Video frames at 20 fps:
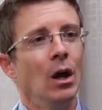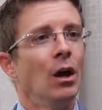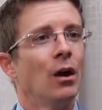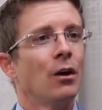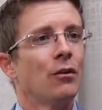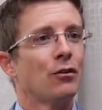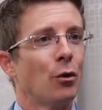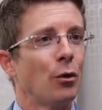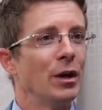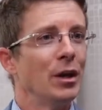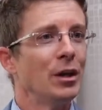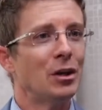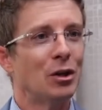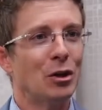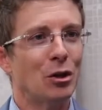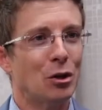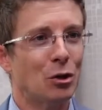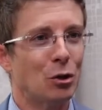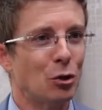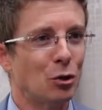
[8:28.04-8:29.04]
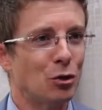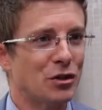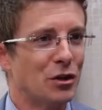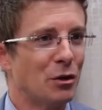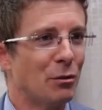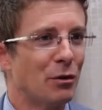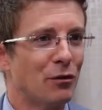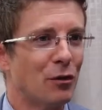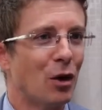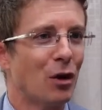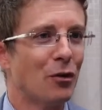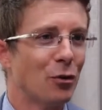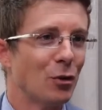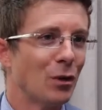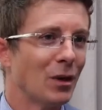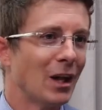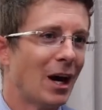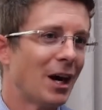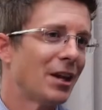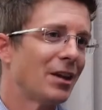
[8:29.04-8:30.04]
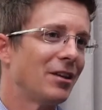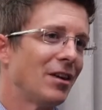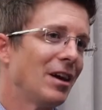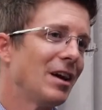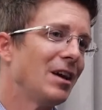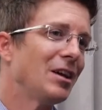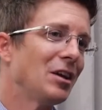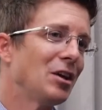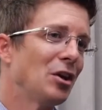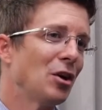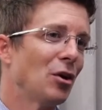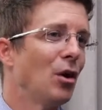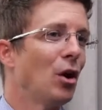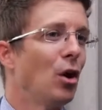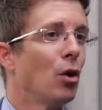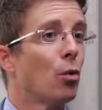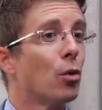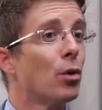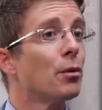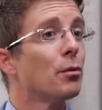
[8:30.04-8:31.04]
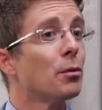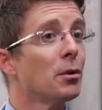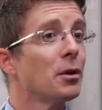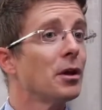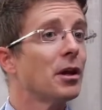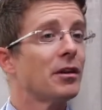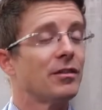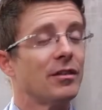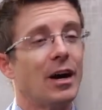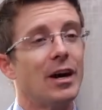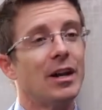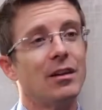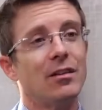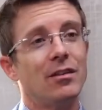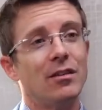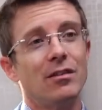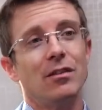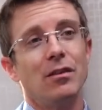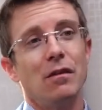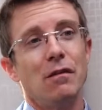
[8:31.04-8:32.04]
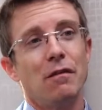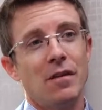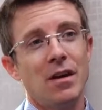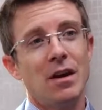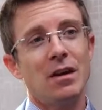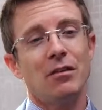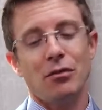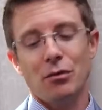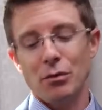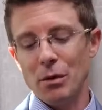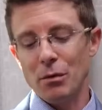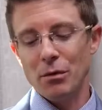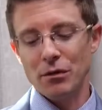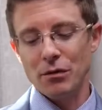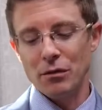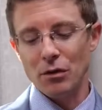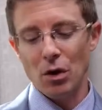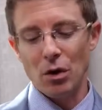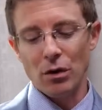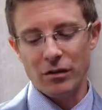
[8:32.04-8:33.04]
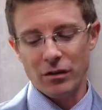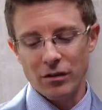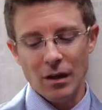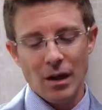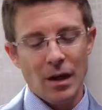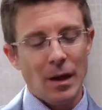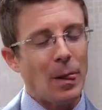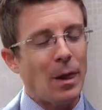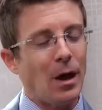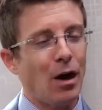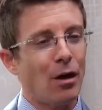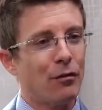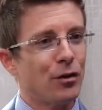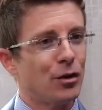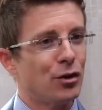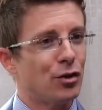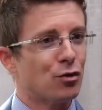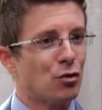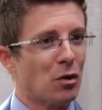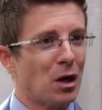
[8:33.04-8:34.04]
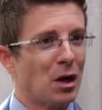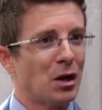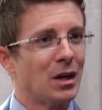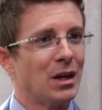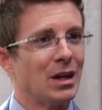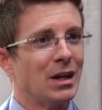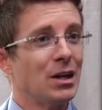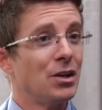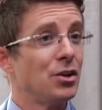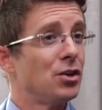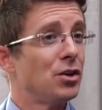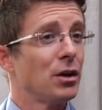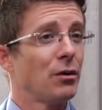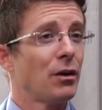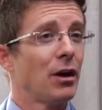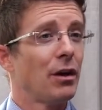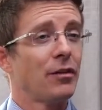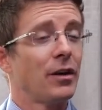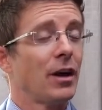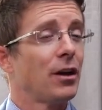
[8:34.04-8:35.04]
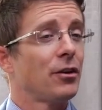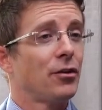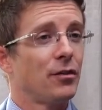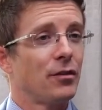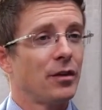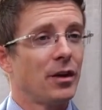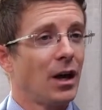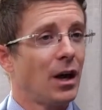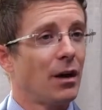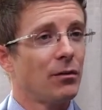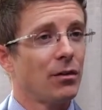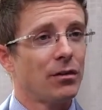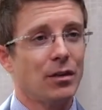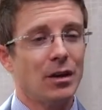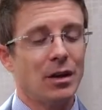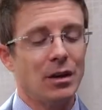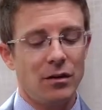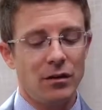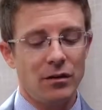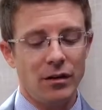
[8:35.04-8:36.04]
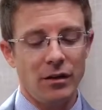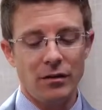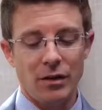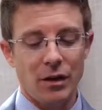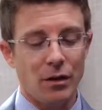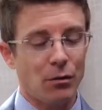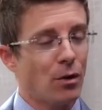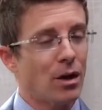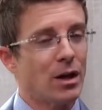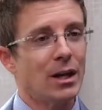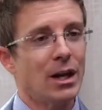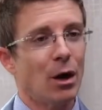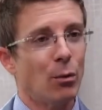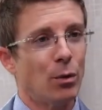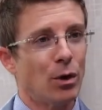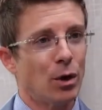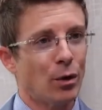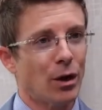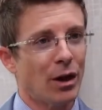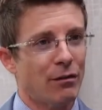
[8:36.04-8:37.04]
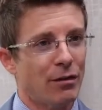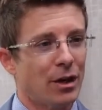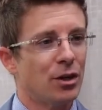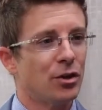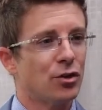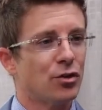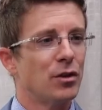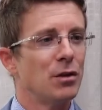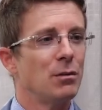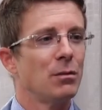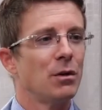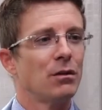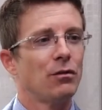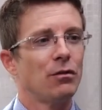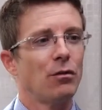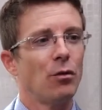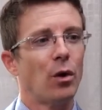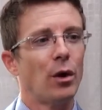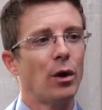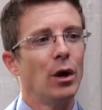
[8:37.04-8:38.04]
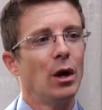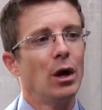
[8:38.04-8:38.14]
So in conclusion, we've gone through a lot of data here. We're really excited to see phase 3 results of a drug in geographic atrophy, obviously a disease that right now we don't have any treatments for.